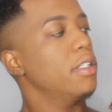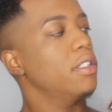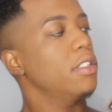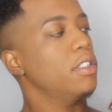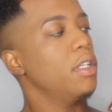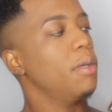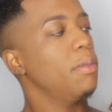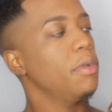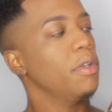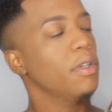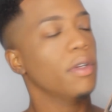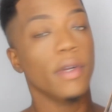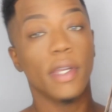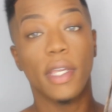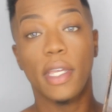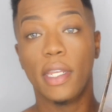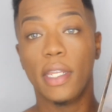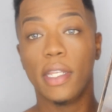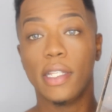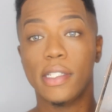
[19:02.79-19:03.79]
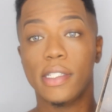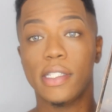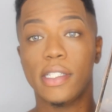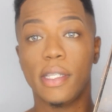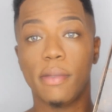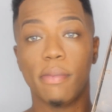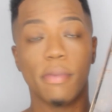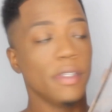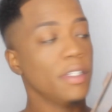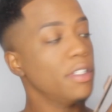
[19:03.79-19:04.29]
So I'm gonna go ahead and
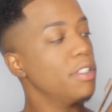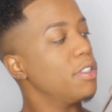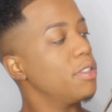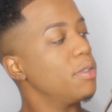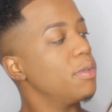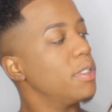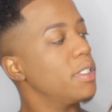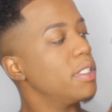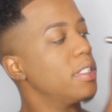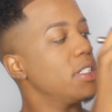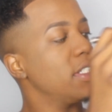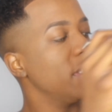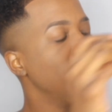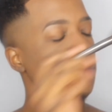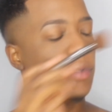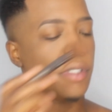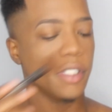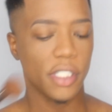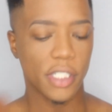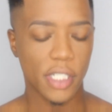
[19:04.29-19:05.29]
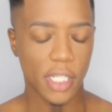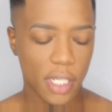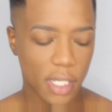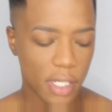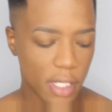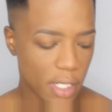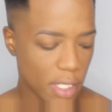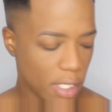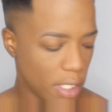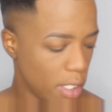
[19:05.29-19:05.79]
dip into this deepest
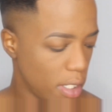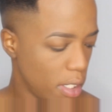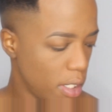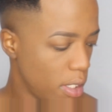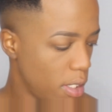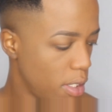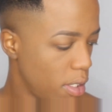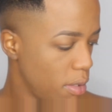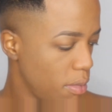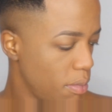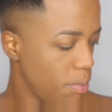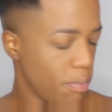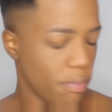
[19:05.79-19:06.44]
shade and